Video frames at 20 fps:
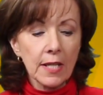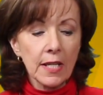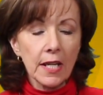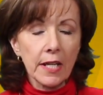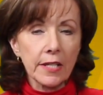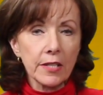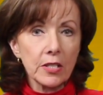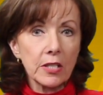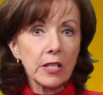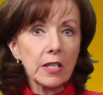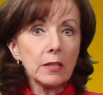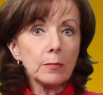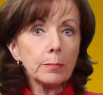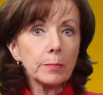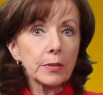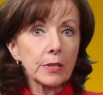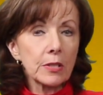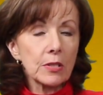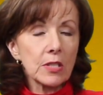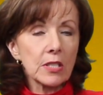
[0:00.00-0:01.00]
Our adult
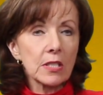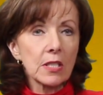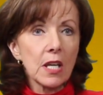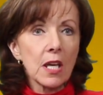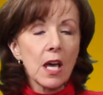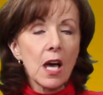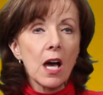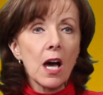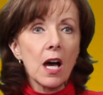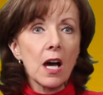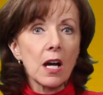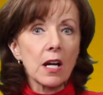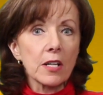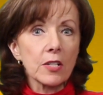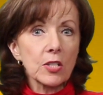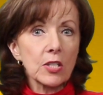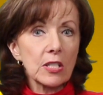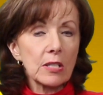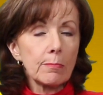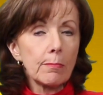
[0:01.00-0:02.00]
boots are
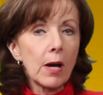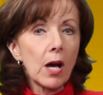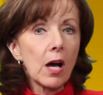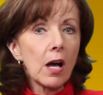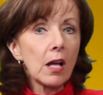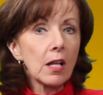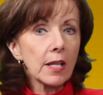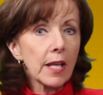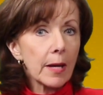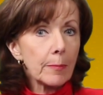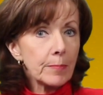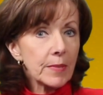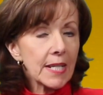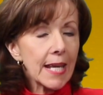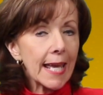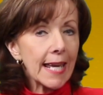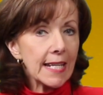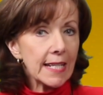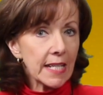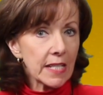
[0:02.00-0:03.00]
small up to
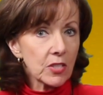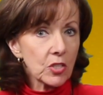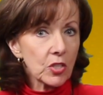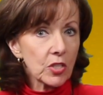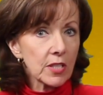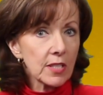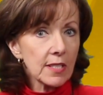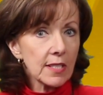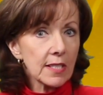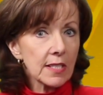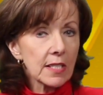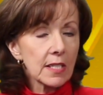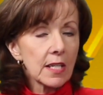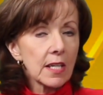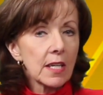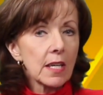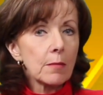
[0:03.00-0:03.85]
8 inches,